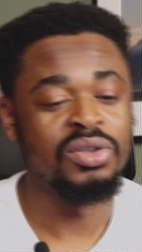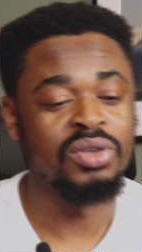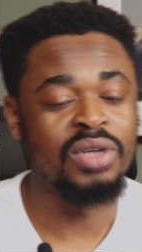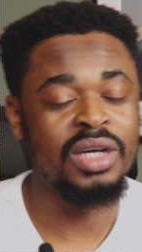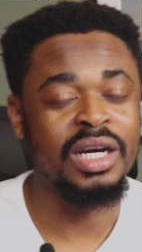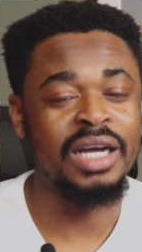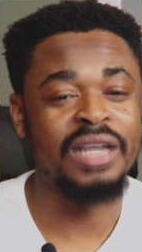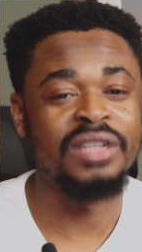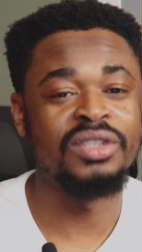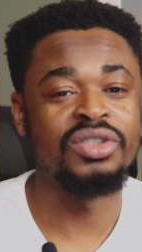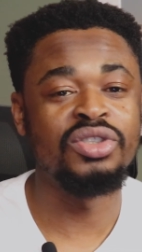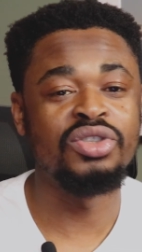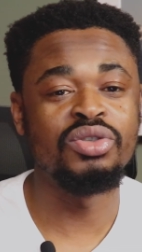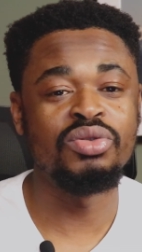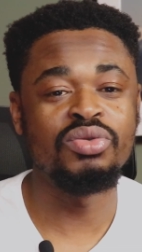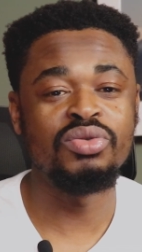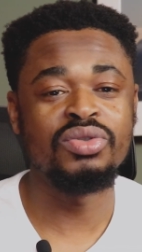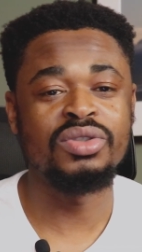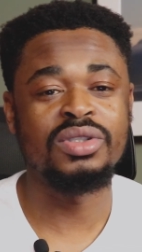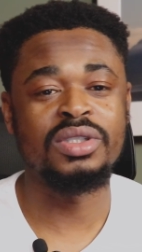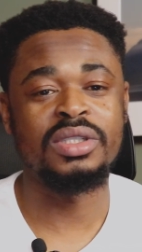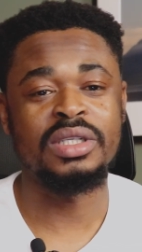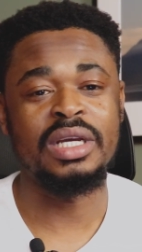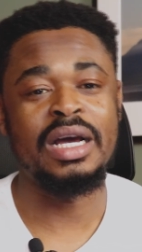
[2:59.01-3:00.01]
You can
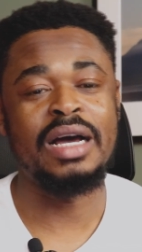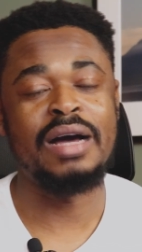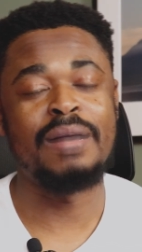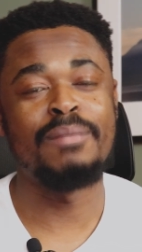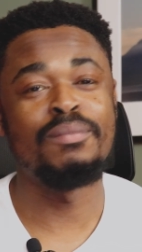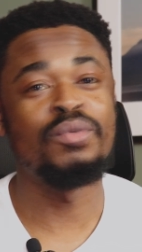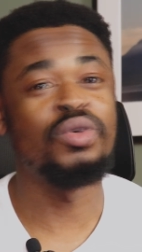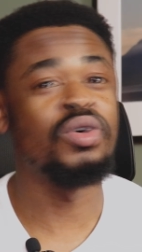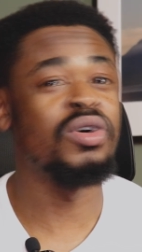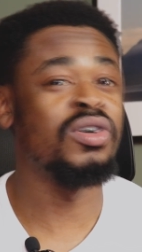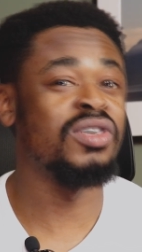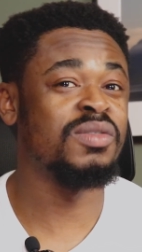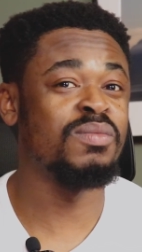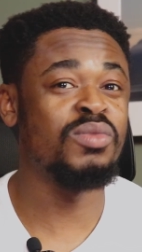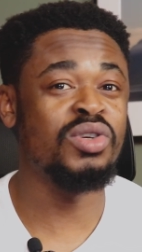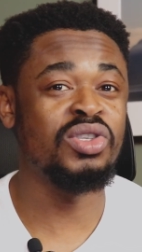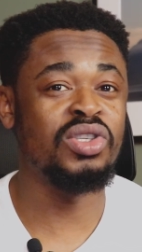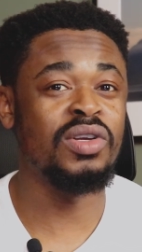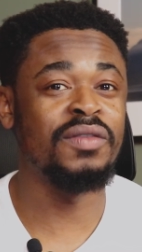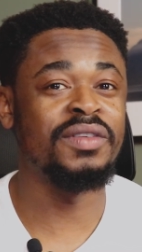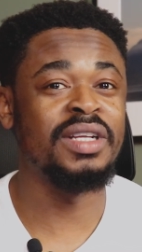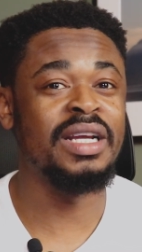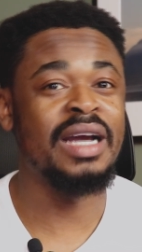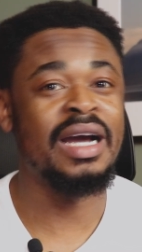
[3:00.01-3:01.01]
use um, because
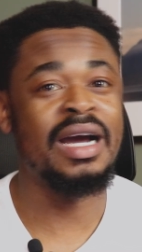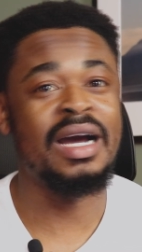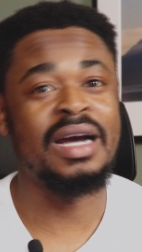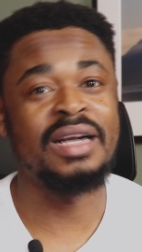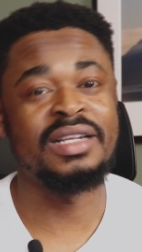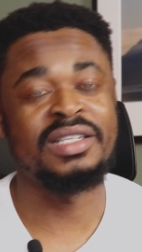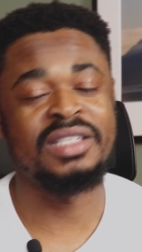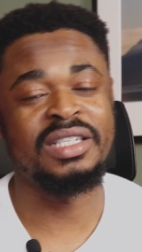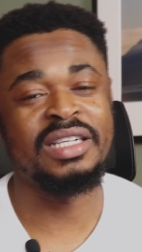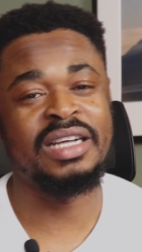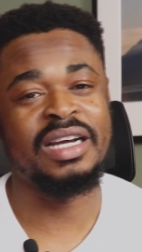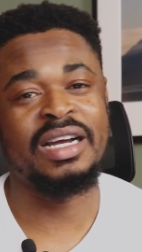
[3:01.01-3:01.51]
most of the ads